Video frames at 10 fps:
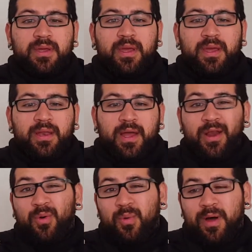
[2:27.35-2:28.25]
And I
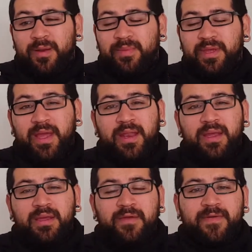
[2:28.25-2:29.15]
don't want to be
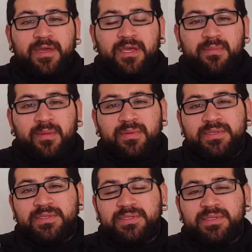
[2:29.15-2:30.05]
NA if I keep my
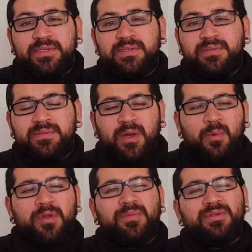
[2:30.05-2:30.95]
B16. I
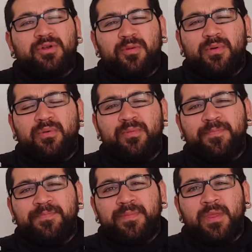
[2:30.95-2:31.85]
want to be turbo.
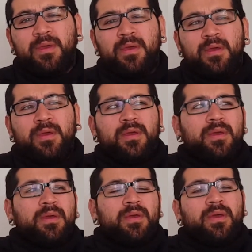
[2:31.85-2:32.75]

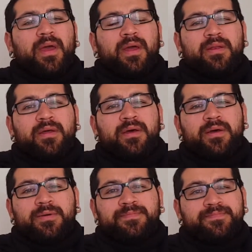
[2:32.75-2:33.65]
And
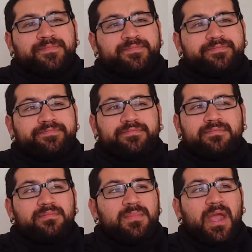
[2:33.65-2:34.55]

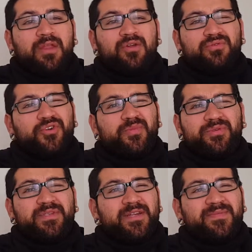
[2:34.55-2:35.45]
I know turbo
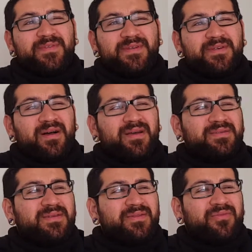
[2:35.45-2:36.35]
setups, they could
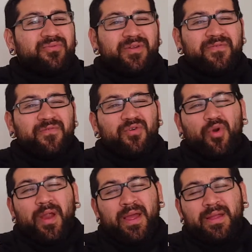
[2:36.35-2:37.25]
cost like $3 to $4
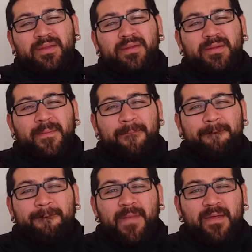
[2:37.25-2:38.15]
grand.
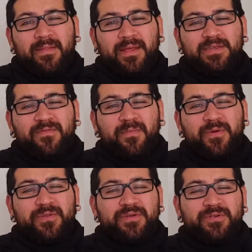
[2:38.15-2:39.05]
And that's if you
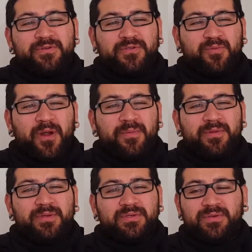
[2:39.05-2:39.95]
build the internals
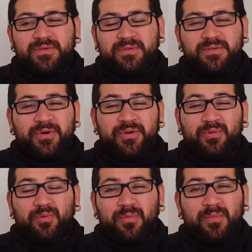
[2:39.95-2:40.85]
properly. So the
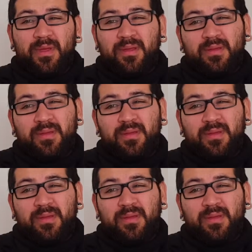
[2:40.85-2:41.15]
total,